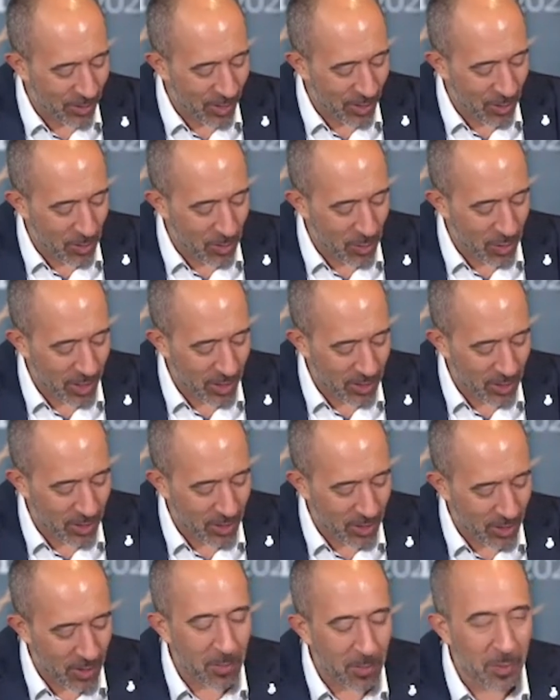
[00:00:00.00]
and
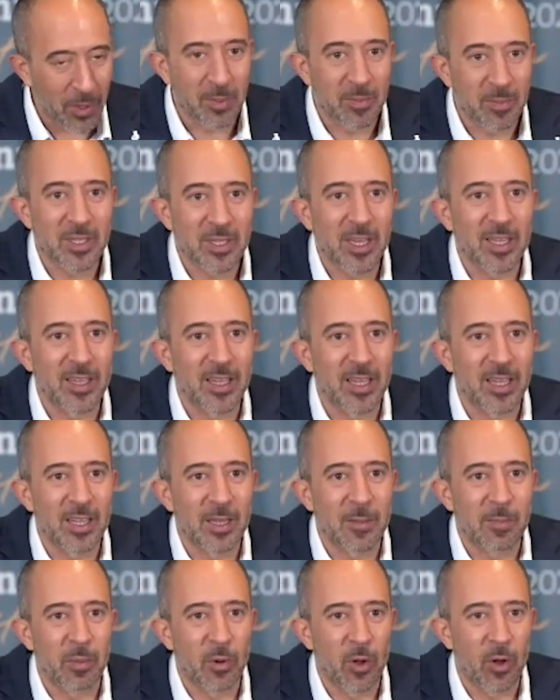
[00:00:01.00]
Mr. Exmache,
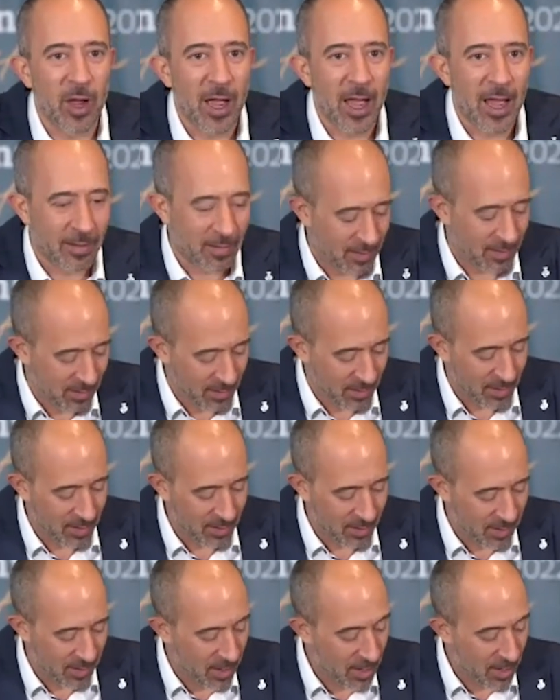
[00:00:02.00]
Director of
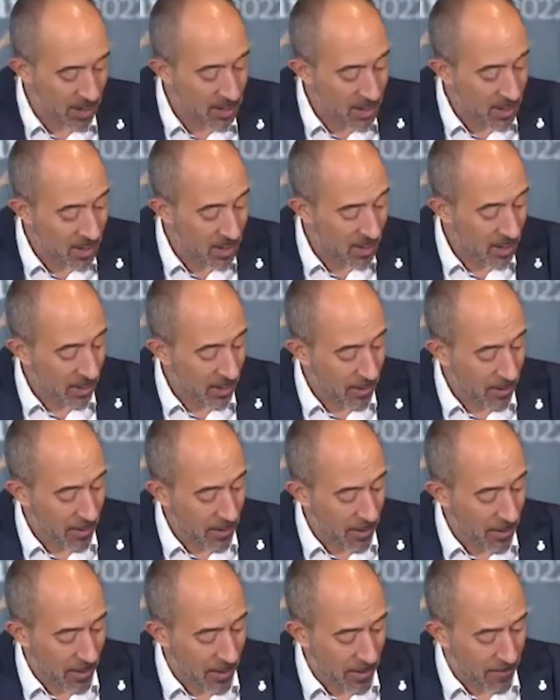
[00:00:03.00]
Press
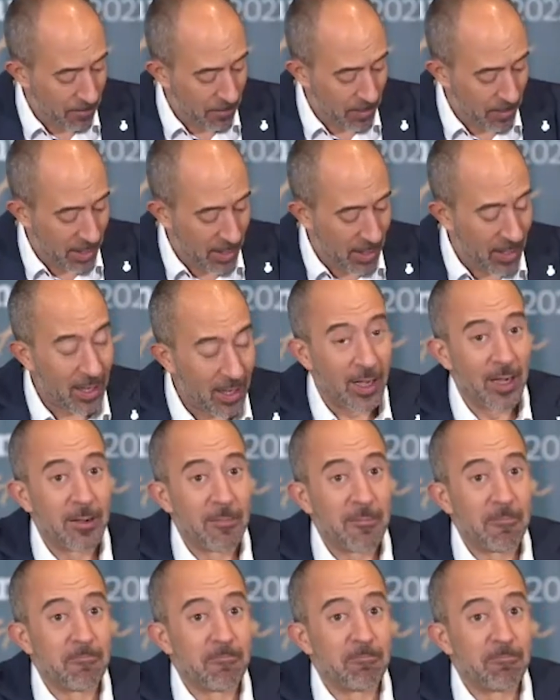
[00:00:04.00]
of the
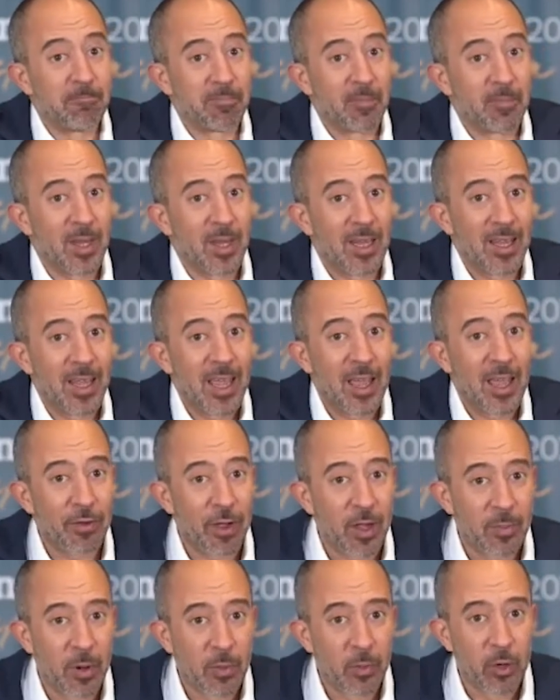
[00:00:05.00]
Diplocat,
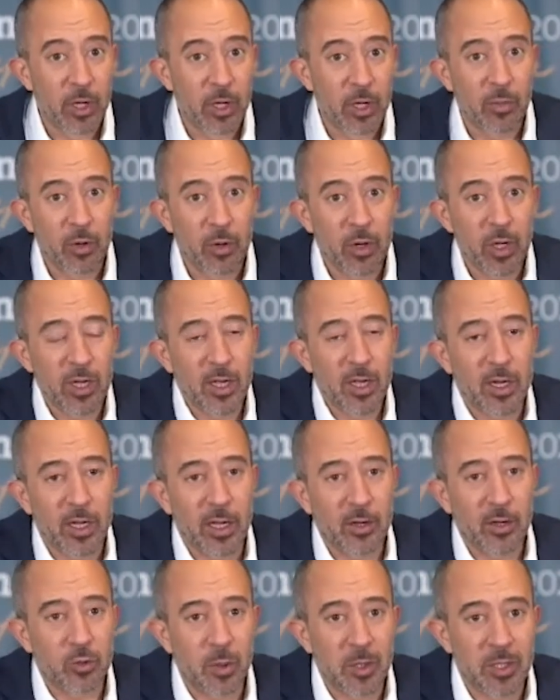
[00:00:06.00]
the
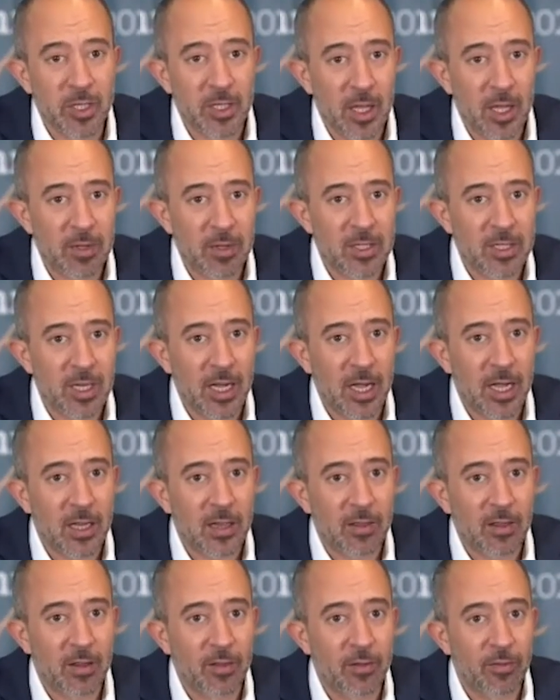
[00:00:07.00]
Foreign
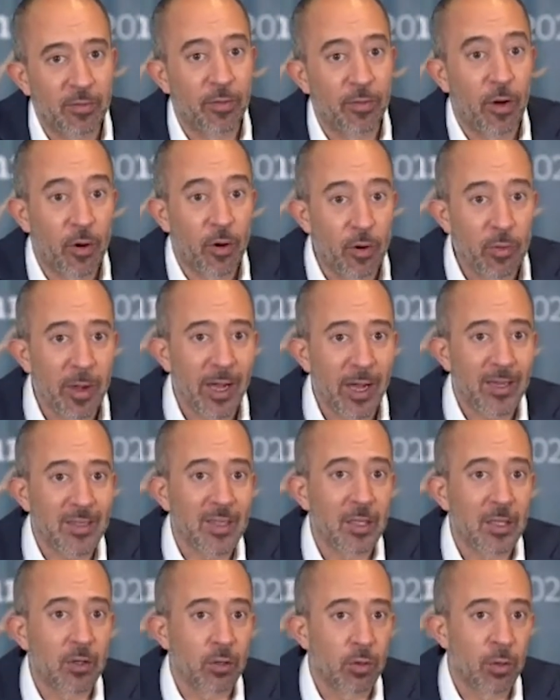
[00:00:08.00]
Affairs Department
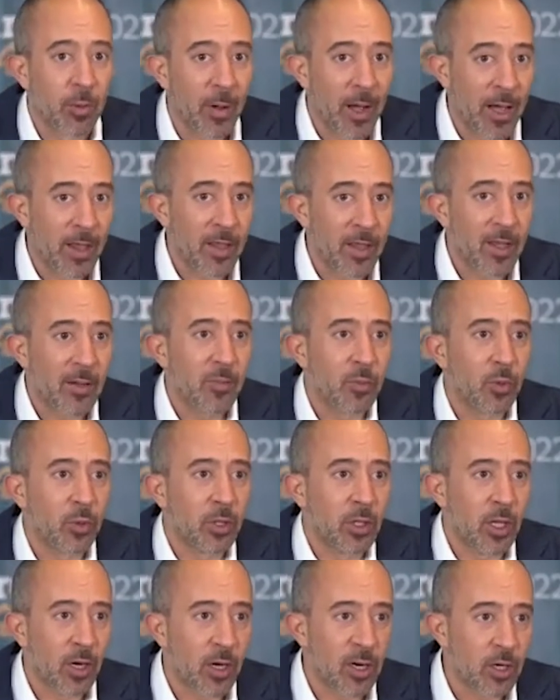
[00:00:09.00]
of the Catalan
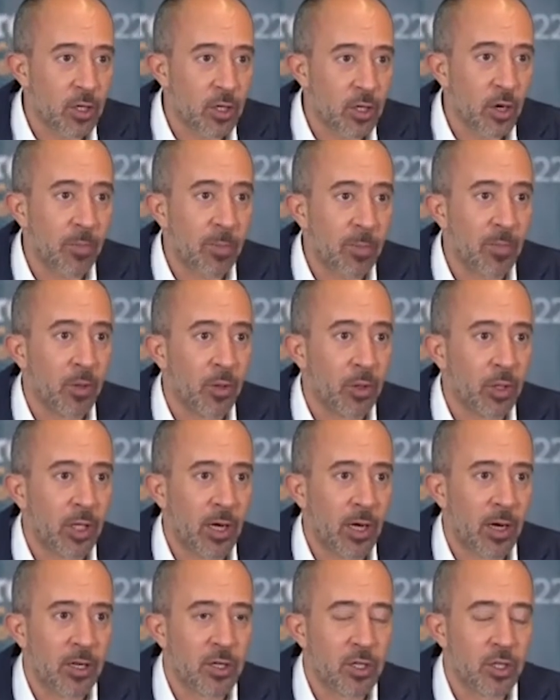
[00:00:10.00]
government. What are we
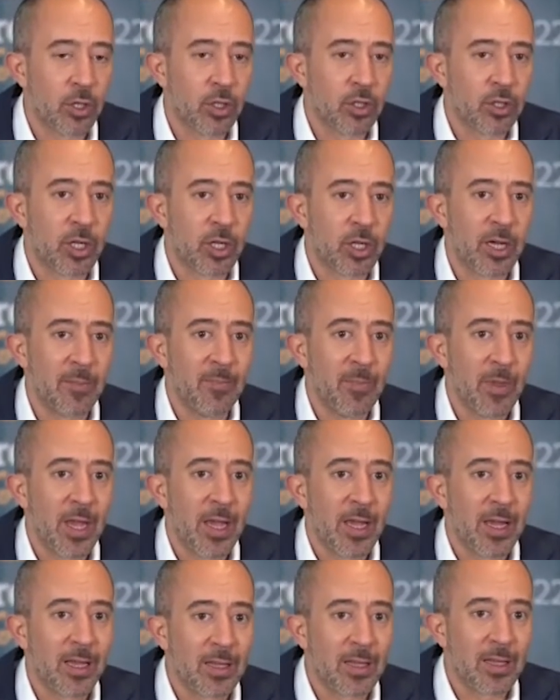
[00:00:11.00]
doing
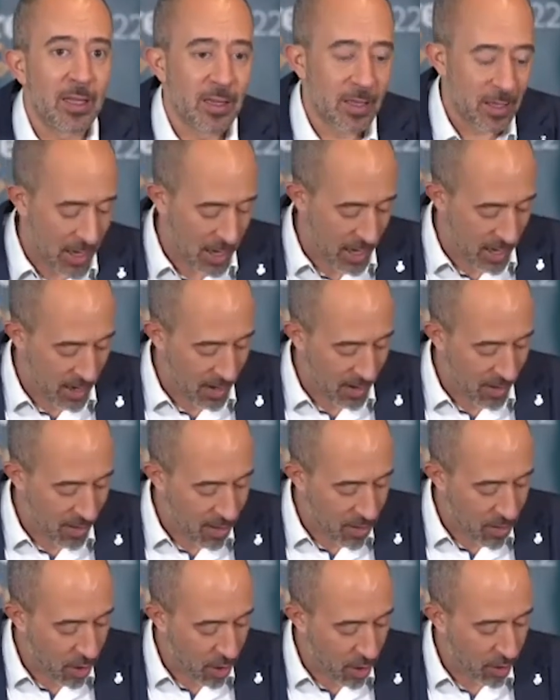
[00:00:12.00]
today with this
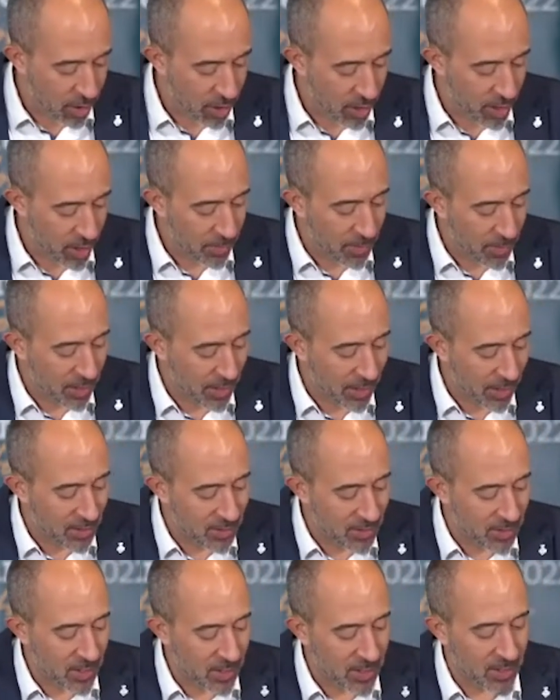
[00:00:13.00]
multi-religious
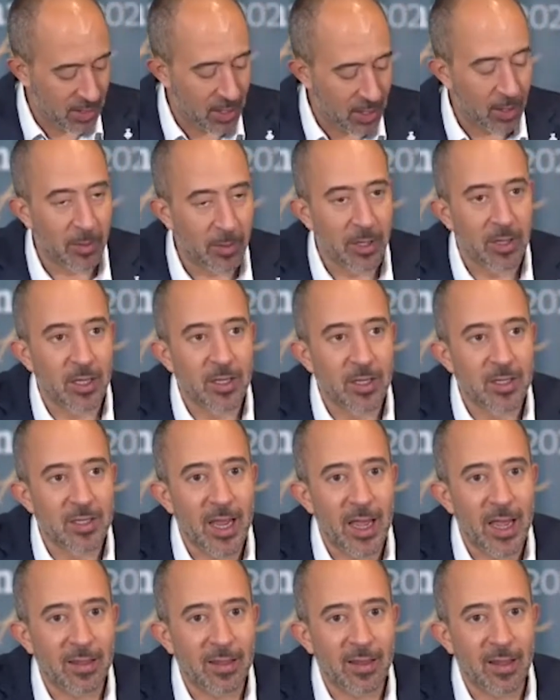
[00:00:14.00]
meeting
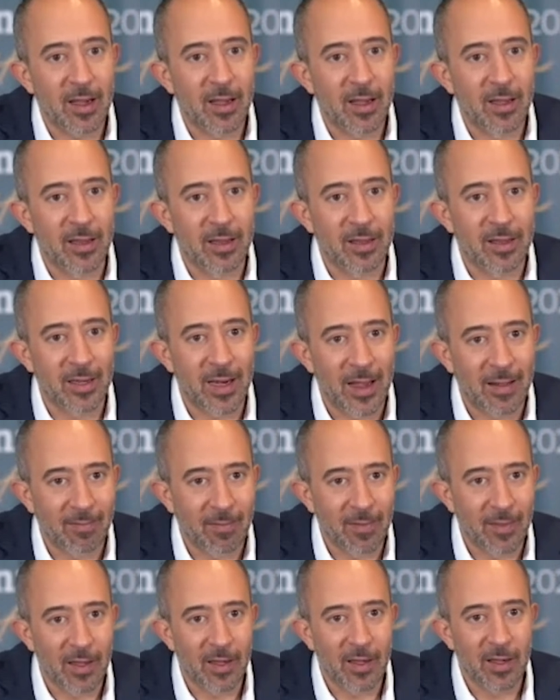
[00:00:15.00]

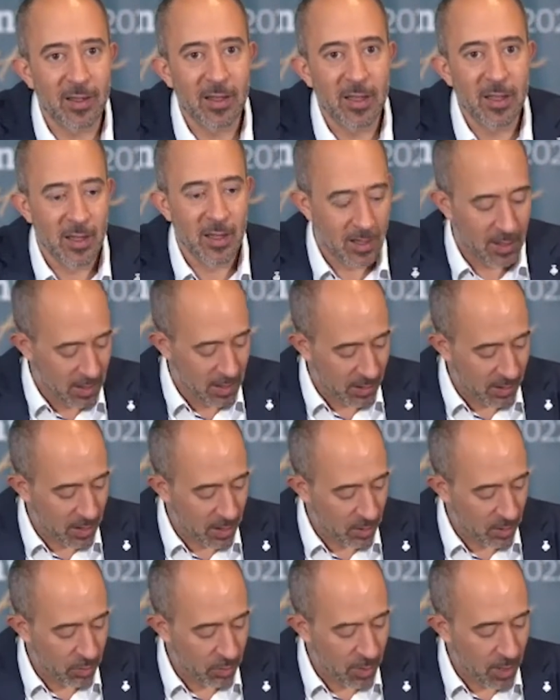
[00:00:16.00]
from the
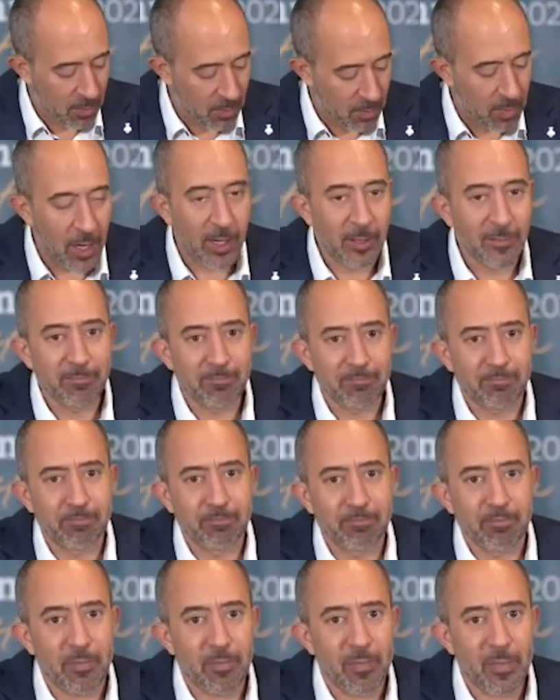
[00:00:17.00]
27th
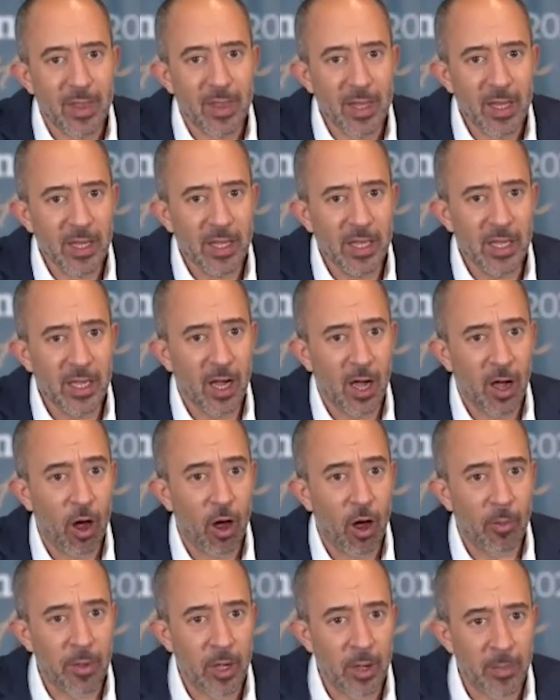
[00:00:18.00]
to the
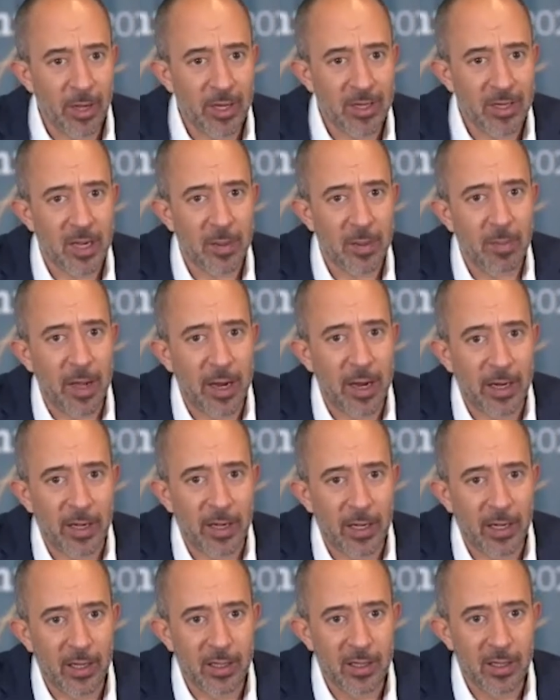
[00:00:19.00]
30th of
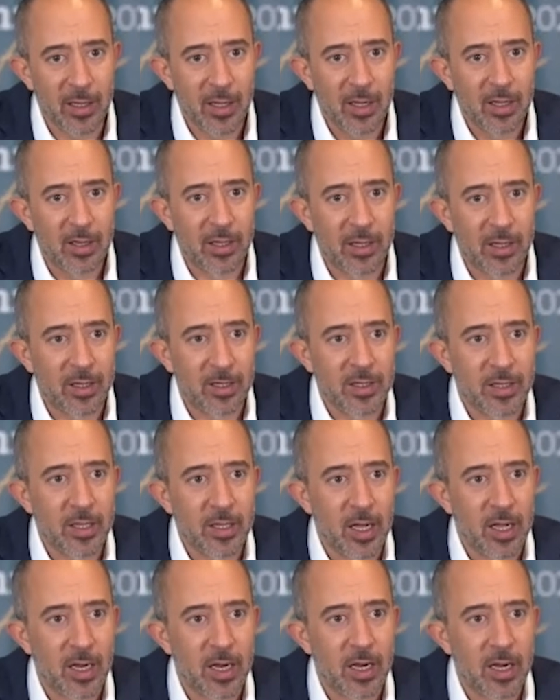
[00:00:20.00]
November?
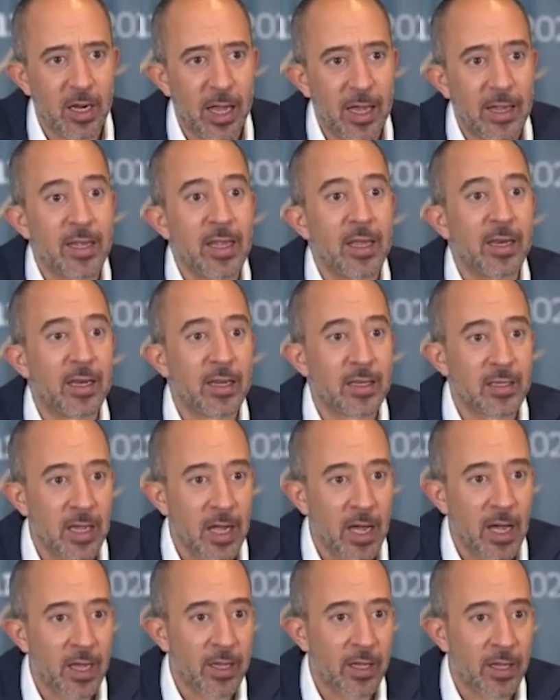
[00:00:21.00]
What
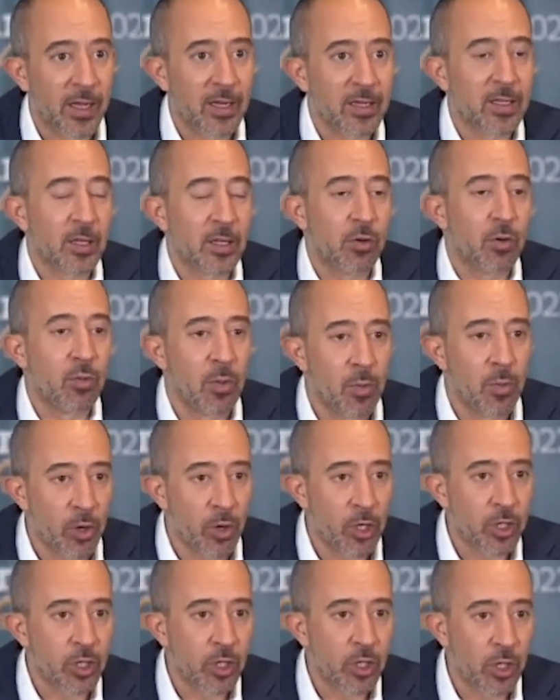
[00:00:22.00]
shall we be
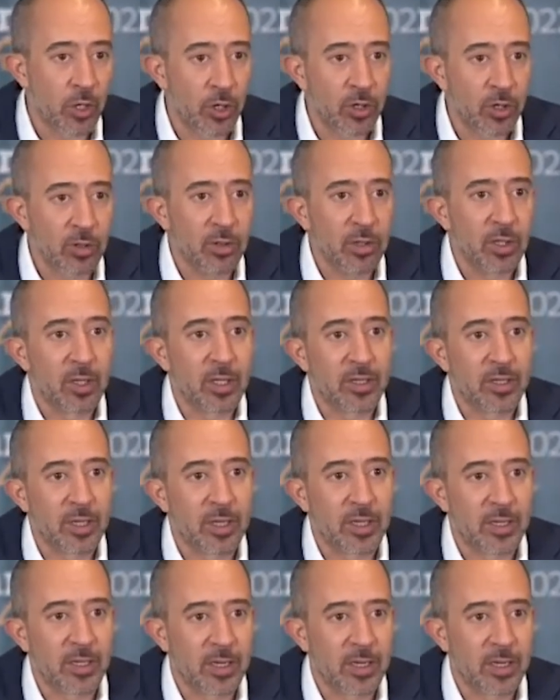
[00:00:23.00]
focusing on,